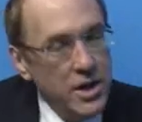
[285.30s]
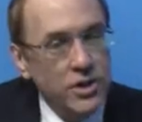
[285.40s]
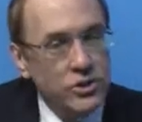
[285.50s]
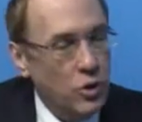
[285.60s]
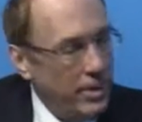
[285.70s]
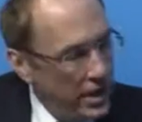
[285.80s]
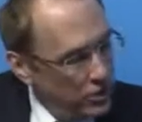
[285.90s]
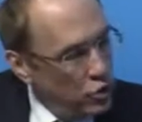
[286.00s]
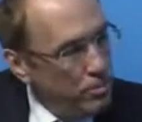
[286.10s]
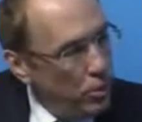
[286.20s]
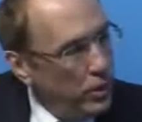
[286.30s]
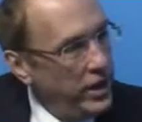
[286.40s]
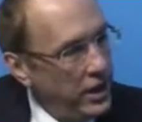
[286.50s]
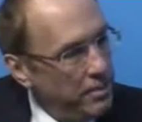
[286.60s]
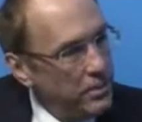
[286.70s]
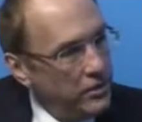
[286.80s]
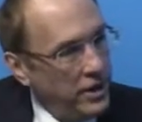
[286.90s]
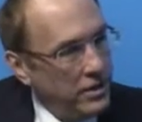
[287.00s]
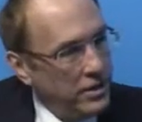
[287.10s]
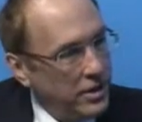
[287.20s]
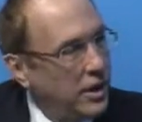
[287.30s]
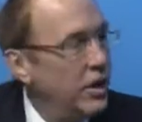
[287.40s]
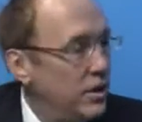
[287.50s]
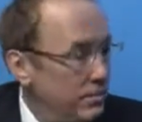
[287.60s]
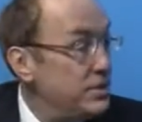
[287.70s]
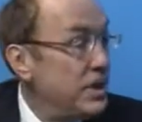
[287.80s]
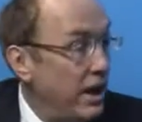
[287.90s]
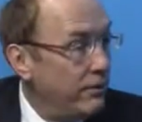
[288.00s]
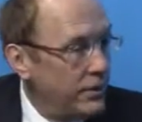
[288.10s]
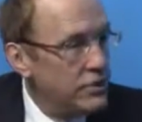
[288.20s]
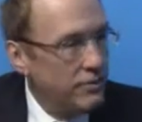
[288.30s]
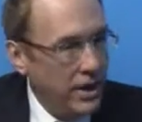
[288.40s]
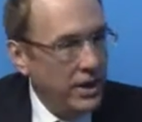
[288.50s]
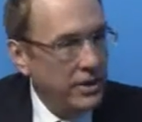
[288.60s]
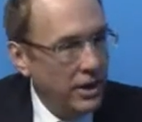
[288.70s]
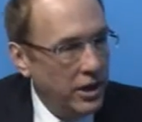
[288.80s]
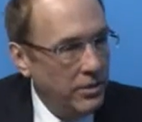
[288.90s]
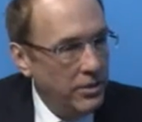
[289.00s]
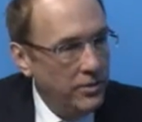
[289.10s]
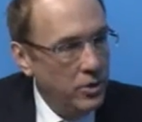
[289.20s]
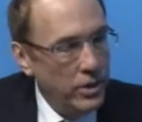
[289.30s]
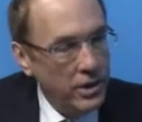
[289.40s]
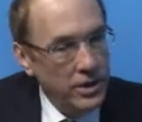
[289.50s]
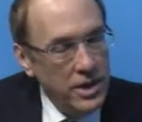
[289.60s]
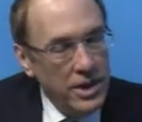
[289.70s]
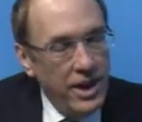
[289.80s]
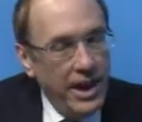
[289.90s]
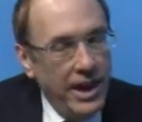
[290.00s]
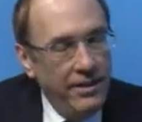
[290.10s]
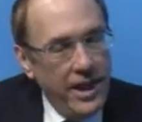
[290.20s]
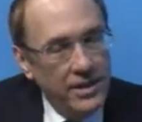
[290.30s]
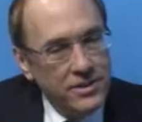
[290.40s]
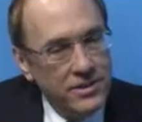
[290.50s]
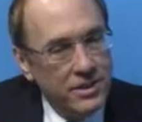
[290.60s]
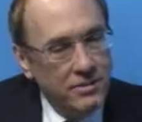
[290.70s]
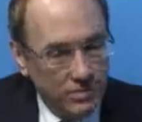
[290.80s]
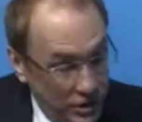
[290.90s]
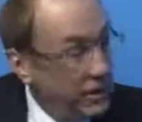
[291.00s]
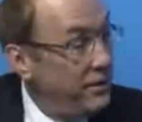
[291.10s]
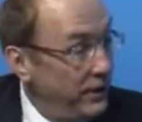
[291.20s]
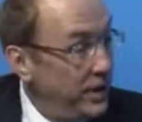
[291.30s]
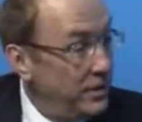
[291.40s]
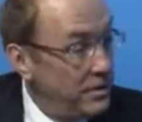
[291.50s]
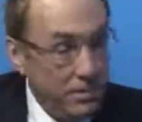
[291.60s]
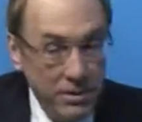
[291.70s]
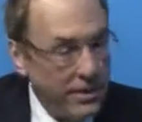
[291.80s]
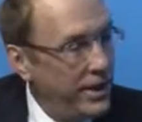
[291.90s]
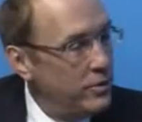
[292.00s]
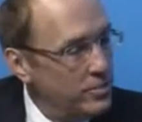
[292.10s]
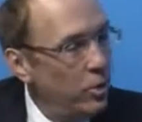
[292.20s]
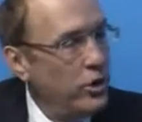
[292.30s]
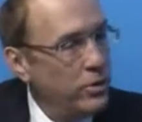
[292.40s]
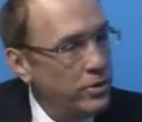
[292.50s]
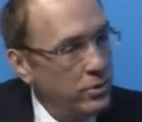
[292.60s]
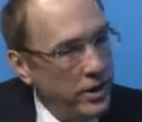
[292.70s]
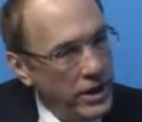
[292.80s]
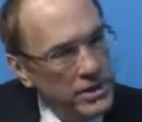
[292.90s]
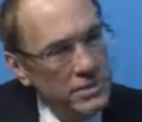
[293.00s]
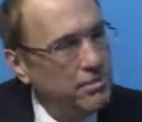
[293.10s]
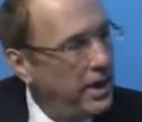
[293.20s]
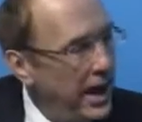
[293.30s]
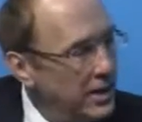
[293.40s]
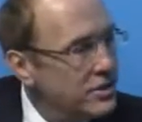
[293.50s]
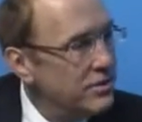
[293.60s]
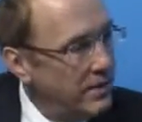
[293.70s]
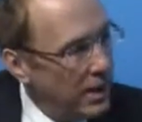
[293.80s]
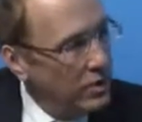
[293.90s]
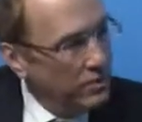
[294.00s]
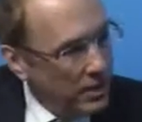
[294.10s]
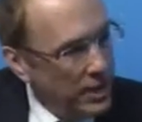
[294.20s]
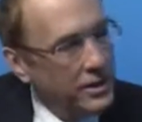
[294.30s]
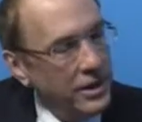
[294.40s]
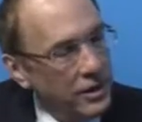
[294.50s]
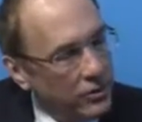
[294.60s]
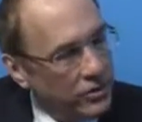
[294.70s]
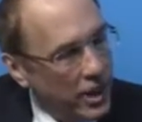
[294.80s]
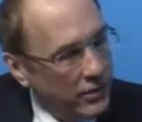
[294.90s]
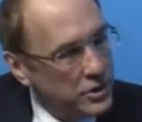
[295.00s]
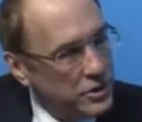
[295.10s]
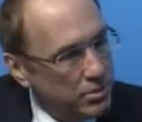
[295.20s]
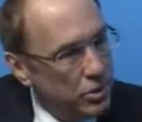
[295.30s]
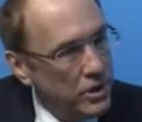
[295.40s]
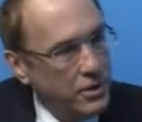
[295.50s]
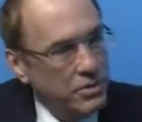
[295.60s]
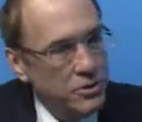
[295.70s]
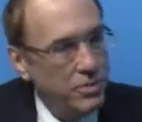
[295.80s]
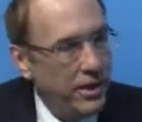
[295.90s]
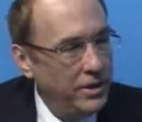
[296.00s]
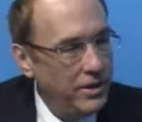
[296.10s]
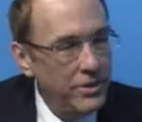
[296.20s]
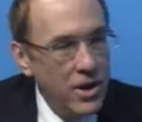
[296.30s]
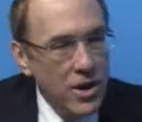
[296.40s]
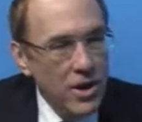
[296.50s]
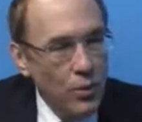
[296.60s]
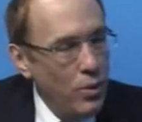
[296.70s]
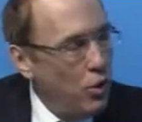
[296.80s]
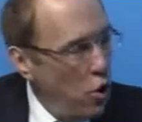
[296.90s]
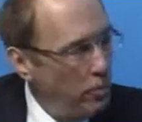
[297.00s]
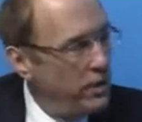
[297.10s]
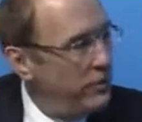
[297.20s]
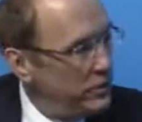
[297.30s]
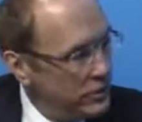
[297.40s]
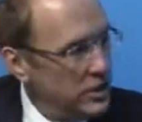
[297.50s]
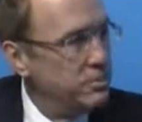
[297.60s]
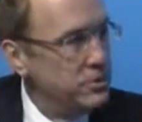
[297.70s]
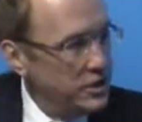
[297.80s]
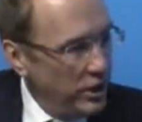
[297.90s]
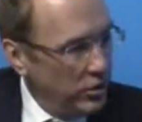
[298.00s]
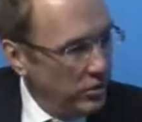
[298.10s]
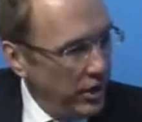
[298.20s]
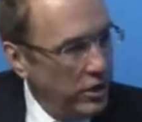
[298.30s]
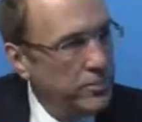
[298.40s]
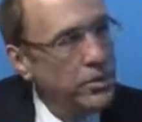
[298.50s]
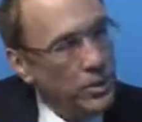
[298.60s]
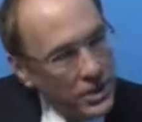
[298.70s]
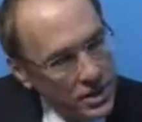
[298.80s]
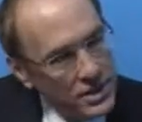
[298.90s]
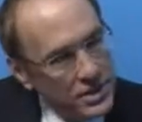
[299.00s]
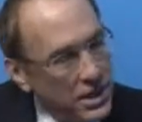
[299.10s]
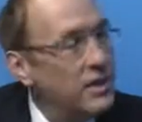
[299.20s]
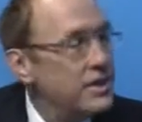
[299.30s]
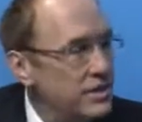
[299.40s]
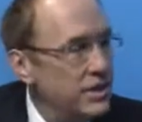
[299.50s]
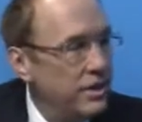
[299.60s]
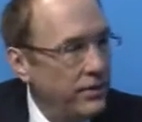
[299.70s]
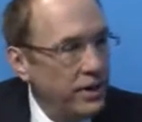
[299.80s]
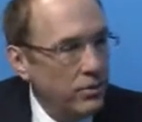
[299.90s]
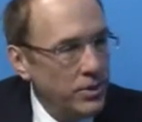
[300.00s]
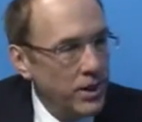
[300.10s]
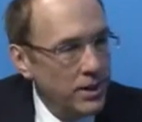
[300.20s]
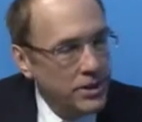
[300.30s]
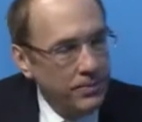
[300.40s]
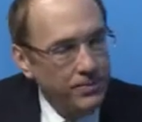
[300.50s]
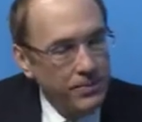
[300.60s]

So about a 2.8% salvage of myocardium, if you will. And that's significant. P-value is 0.03. It's a modest amount of myocardial salvage, to put it in perspective. We were hoping for 6% or greater, but we did see this significant reduction.